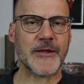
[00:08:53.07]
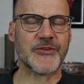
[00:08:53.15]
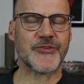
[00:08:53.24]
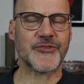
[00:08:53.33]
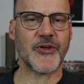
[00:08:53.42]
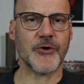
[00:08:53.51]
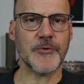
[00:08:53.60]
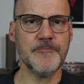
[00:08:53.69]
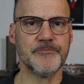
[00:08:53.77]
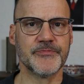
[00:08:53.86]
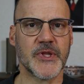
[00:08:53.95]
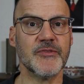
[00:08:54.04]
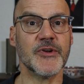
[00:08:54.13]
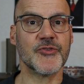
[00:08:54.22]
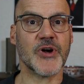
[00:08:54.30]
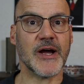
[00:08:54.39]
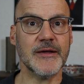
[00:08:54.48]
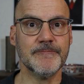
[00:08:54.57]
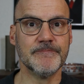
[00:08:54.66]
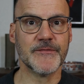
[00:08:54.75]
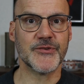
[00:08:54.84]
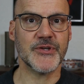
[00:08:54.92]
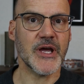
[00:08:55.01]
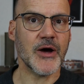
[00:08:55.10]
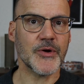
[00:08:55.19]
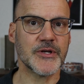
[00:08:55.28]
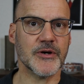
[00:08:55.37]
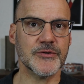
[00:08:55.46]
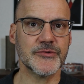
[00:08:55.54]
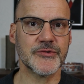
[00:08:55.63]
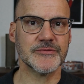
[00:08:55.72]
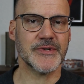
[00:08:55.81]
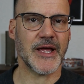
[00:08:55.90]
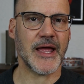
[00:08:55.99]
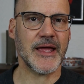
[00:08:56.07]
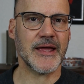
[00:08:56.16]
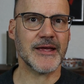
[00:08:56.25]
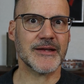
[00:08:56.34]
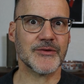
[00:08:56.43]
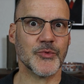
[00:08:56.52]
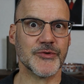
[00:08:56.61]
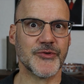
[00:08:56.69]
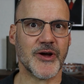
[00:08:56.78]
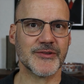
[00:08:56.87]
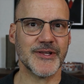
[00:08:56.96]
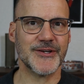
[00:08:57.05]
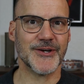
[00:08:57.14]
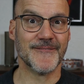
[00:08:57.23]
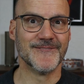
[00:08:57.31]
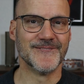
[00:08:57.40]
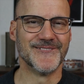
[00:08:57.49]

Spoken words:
So give it a try, see how it goes, and we'll talk later.